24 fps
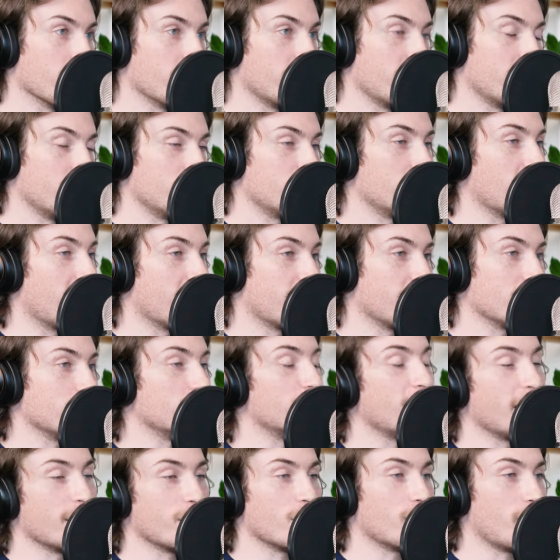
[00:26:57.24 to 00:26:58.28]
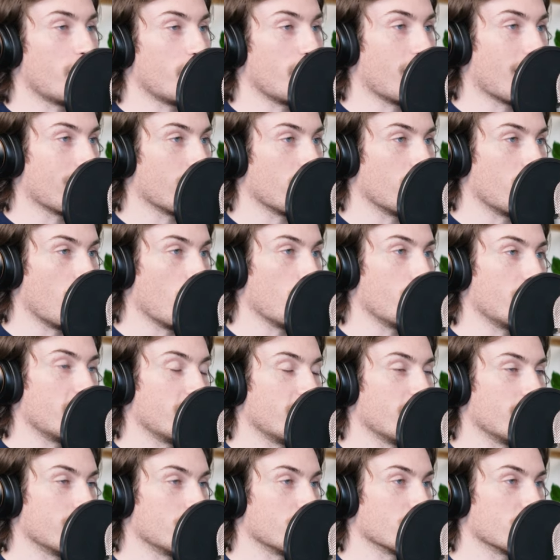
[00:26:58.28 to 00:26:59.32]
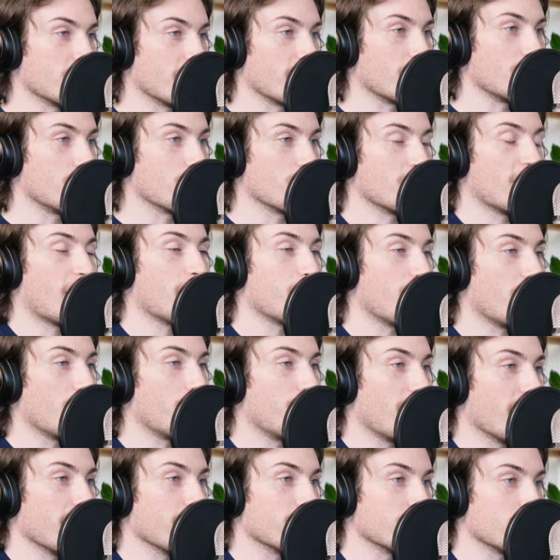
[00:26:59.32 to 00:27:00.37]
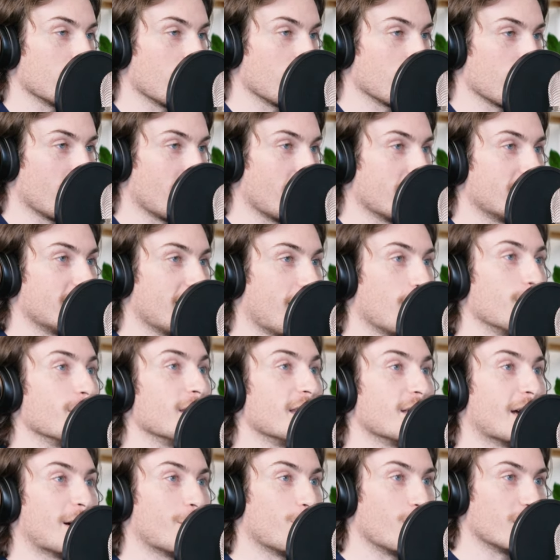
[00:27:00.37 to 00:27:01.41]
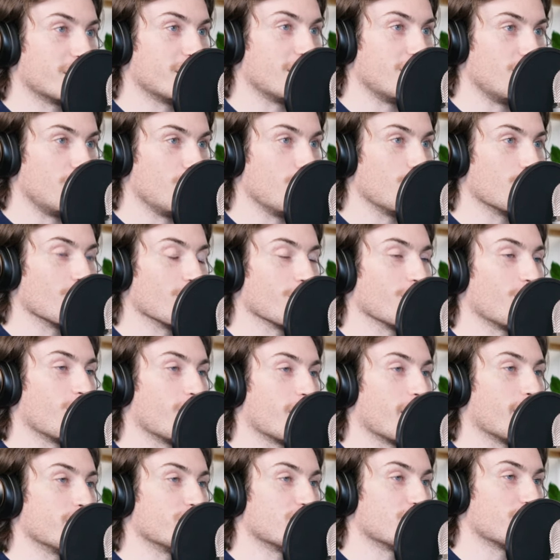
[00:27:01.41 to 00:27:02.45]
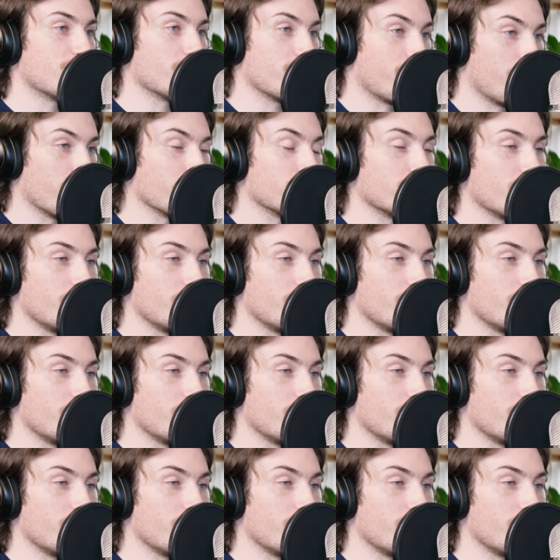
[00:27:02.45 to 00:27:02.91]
And I think Jane would maybe have a moment of just like, you're not my parents. Don't try to tell me what to do or what I'm supposed